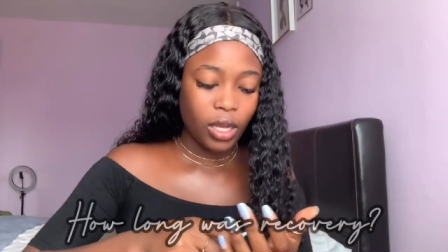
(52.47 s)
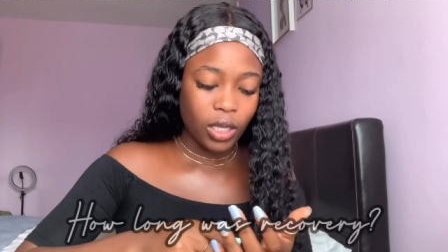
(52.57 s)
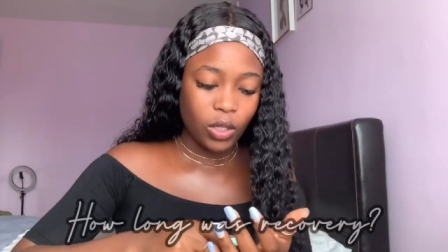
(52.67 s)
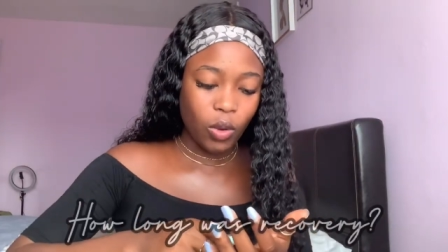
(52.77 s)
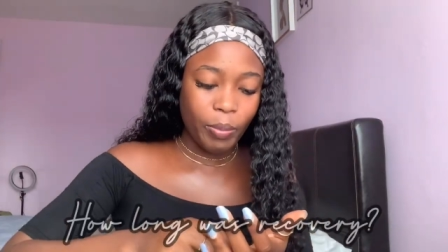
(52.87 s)

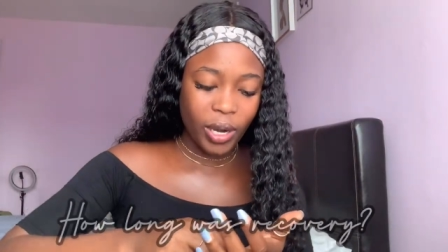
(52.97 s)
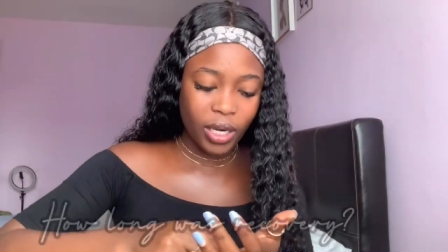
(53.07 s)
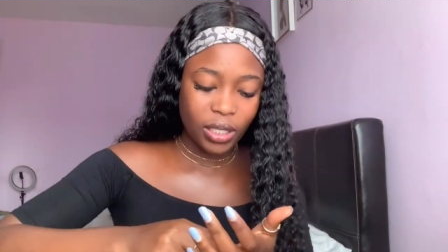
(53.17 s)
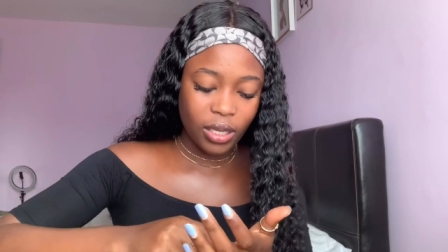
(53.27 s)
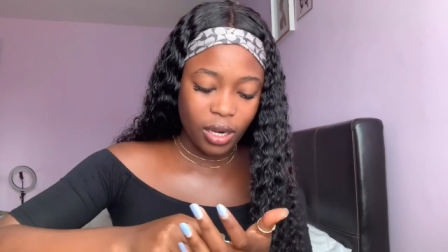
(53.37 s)
So
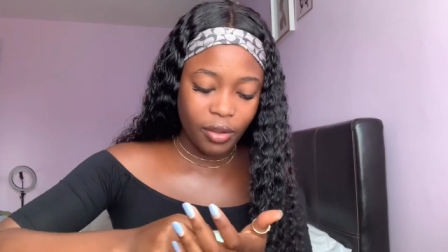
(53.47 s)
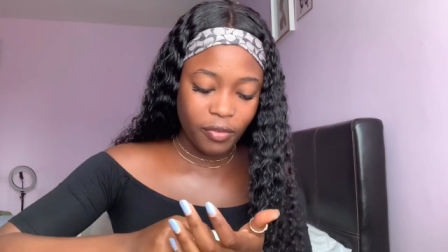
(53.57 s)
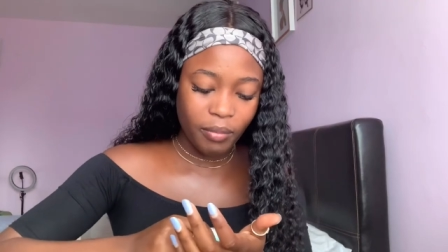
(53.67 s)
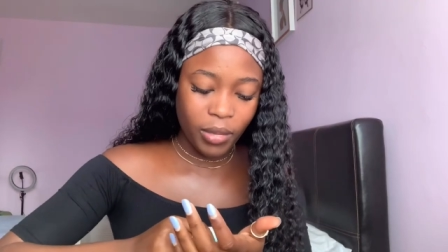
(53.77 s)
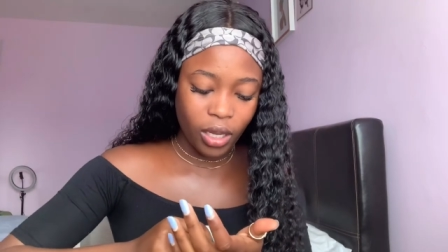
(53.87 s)
personally for
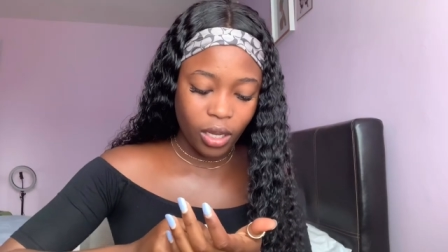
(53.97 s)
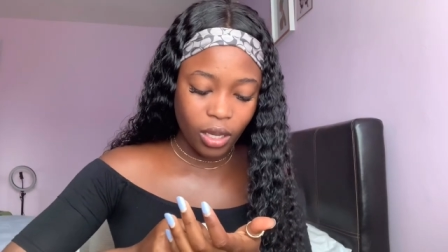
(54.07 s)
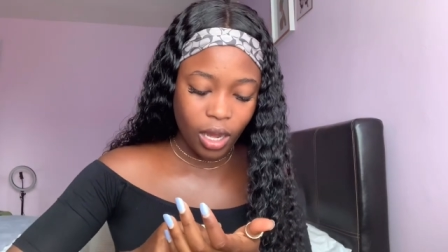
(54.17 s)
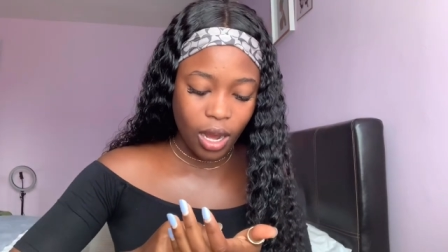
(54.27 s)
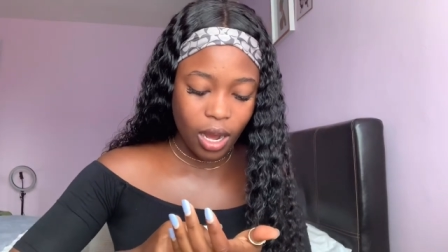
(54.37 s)
me,
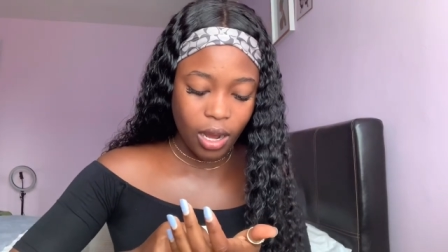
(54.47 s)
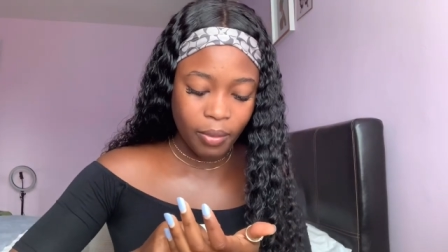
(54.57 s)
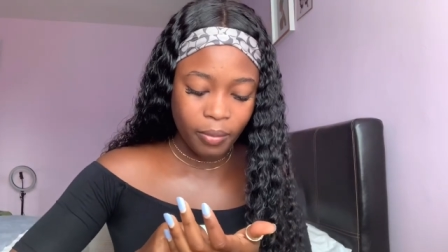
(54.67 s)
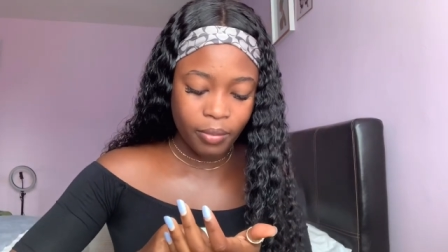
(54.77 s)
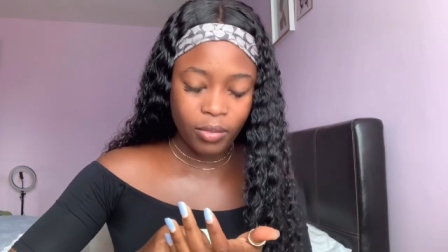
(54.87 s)

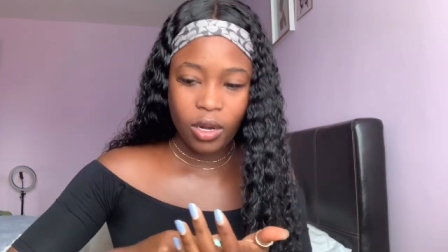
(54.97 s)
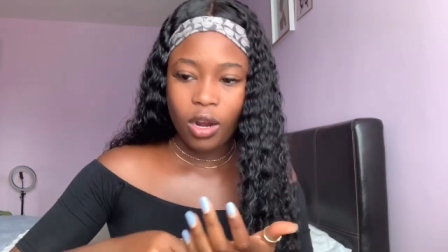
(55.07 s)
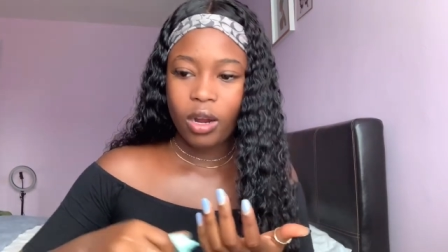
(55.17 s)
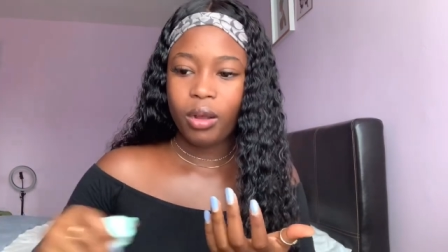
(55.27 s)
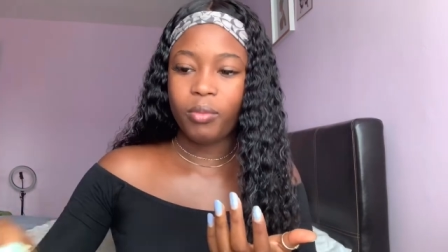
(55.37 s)

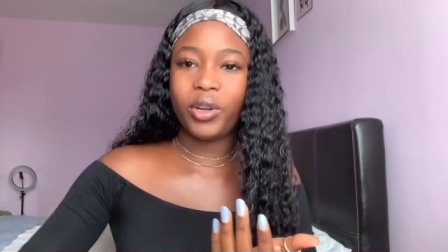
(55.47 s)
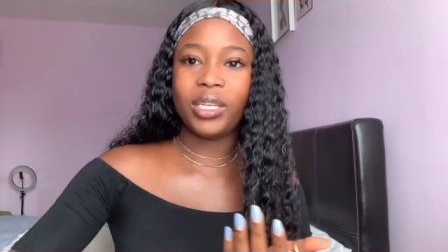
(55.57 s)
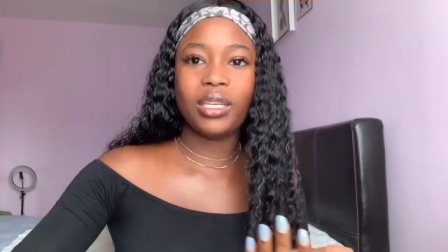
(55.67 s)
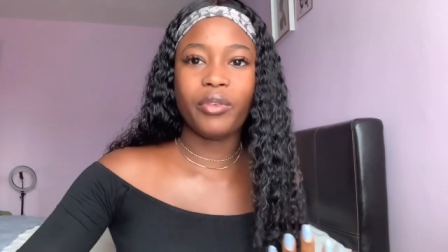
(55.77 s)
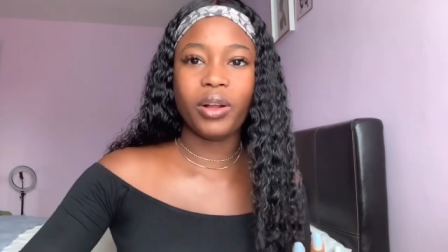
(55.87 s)
mother
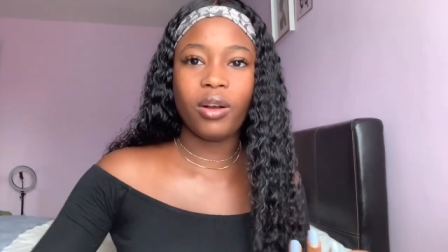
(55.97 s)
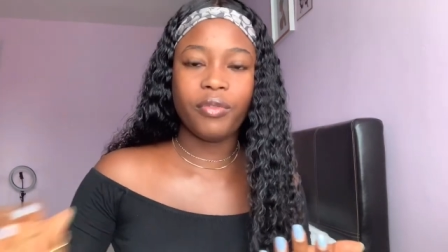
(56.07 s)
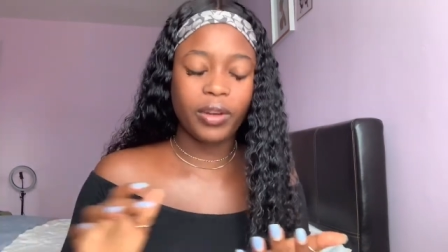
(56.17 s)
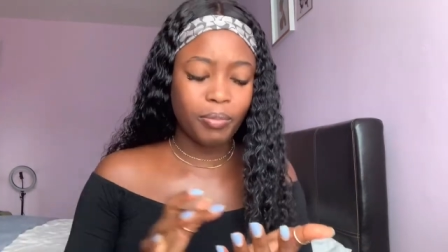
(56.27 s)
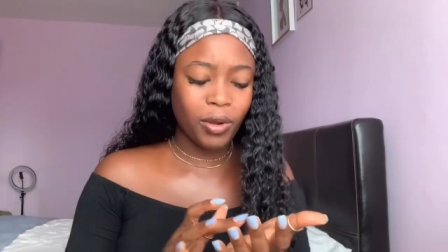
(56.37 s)
say
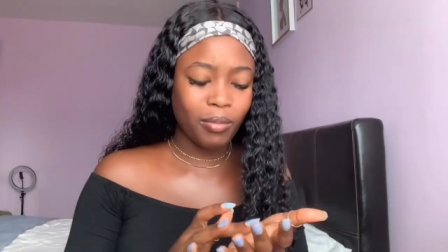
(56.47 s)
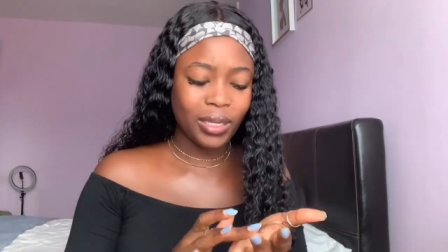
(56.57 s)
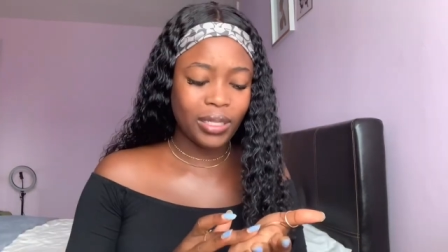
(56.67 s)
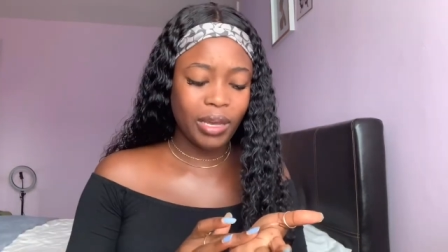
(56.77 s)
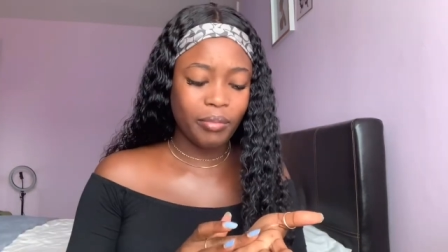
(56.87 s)
recovery probably
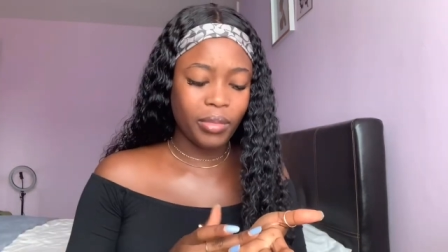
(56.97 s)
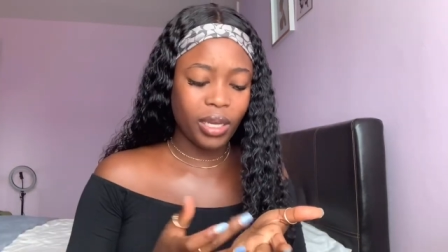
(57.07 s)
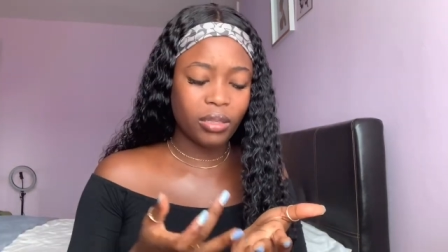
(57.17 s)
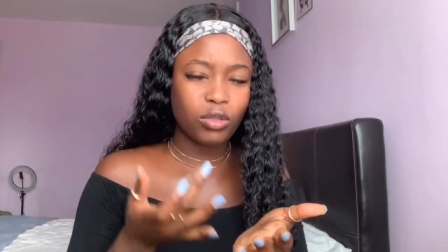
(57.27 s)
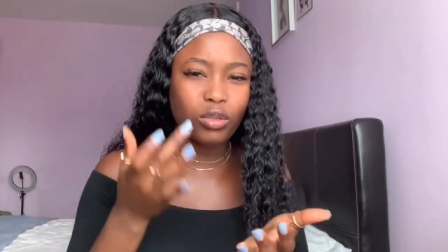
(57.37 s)
take
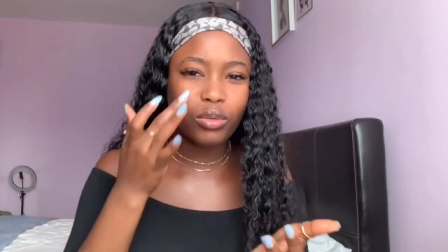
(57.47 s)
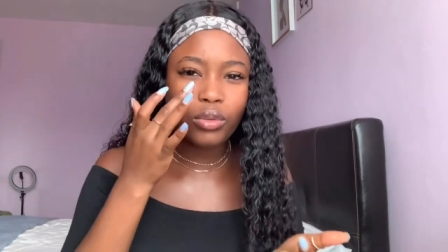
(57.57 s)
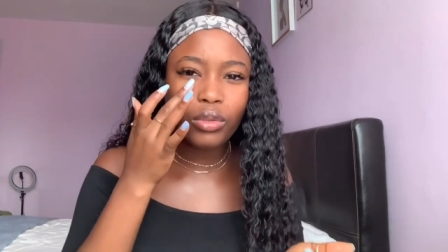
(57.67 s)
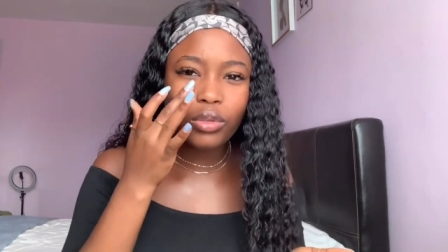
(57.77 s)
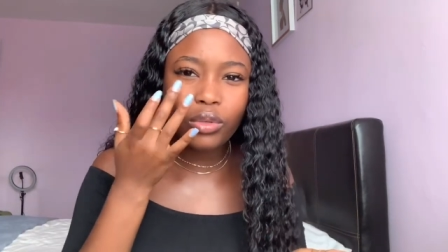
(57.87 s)
me
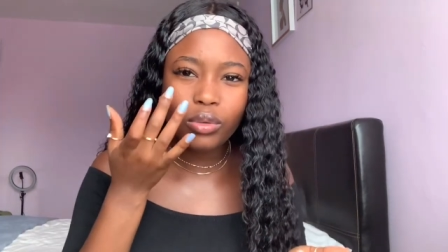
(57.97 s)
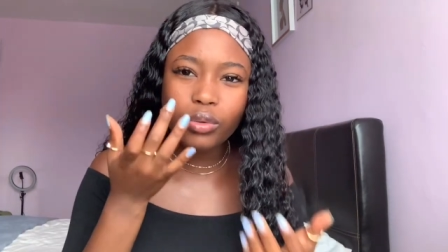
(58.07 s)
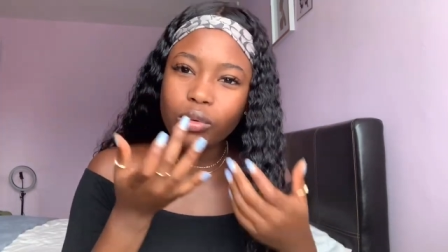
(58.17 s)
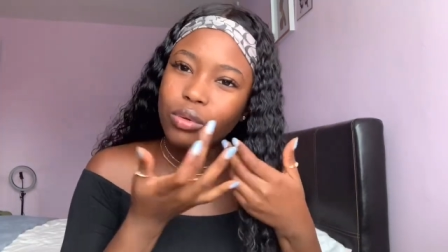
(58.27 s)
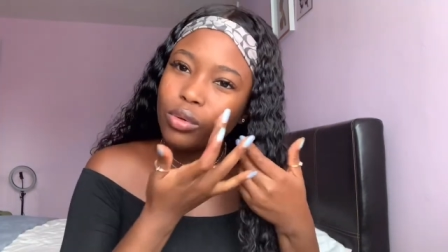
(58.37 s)

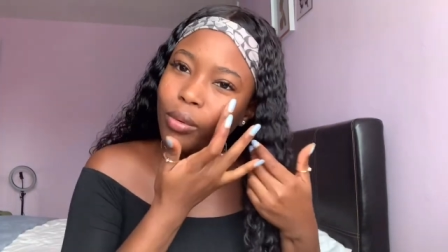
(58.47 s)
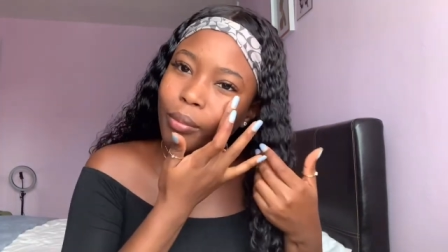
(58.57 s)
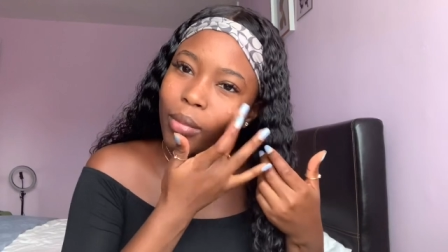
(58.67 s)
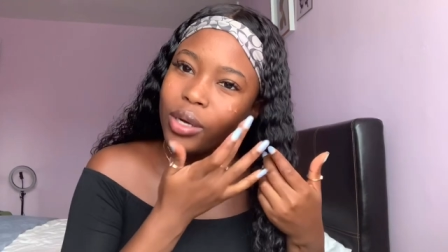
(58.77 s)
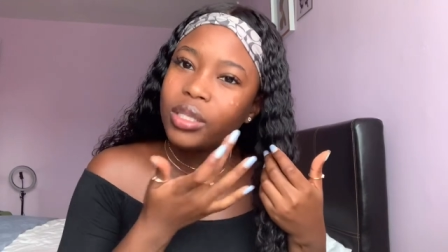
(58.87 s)
2
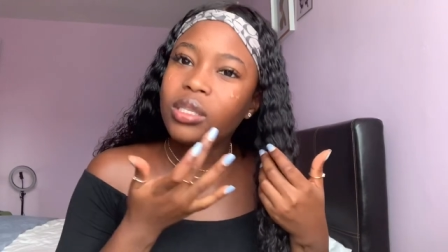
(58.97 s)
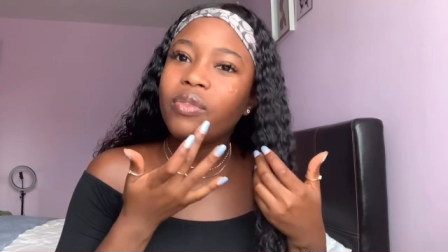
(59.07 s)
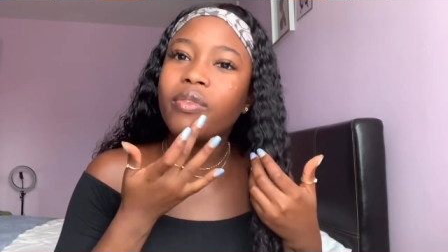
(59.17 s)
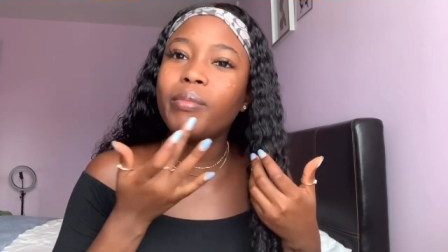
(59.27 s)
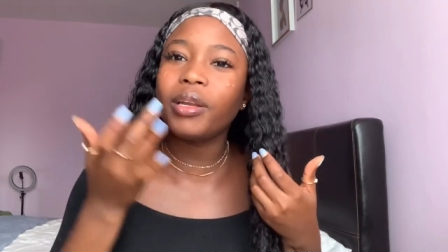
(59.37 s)
months
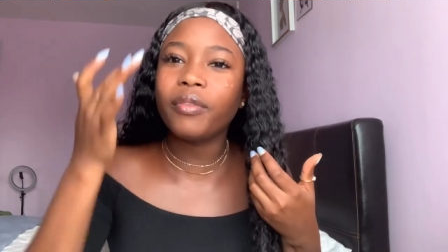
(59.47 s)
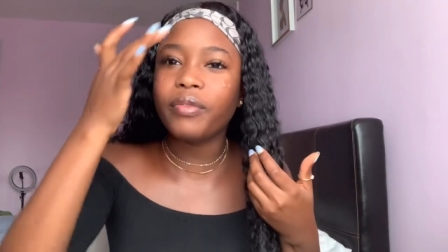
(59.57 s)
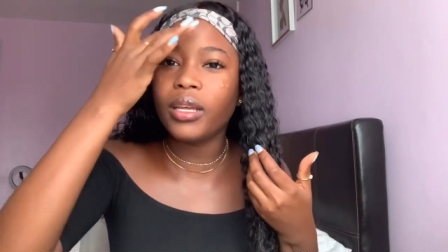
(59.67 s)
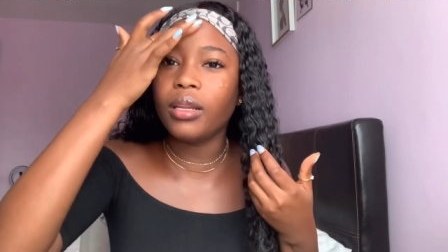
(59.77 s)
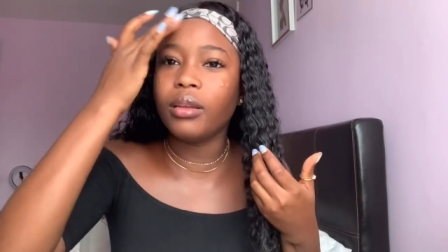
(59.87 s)
for me to
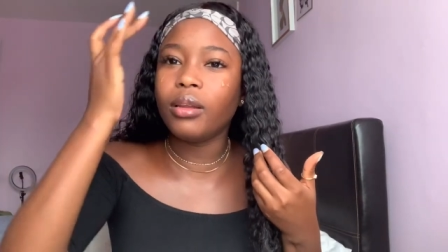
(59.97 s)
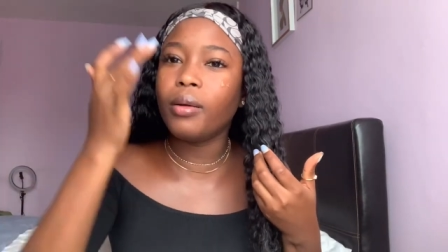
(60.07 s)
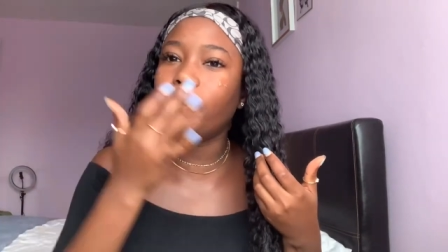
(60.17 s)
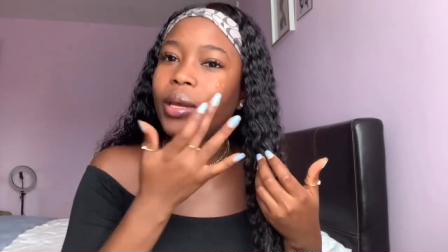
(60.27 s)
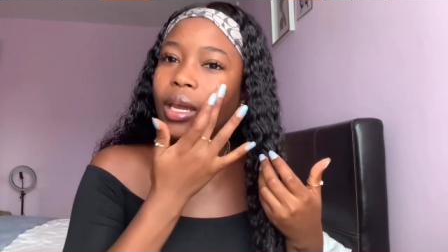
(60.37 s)
feel
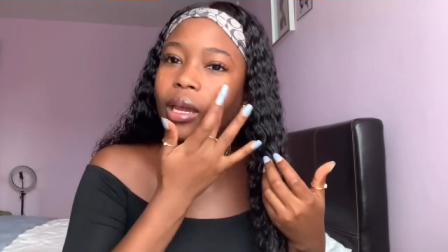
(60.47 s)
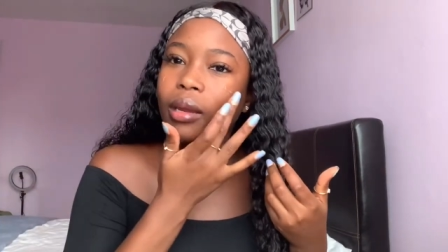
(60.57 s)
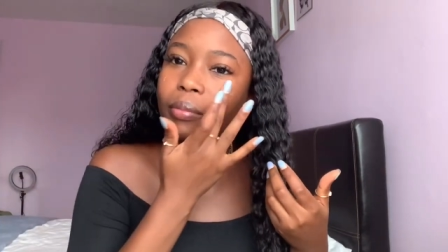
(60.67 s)
no pain.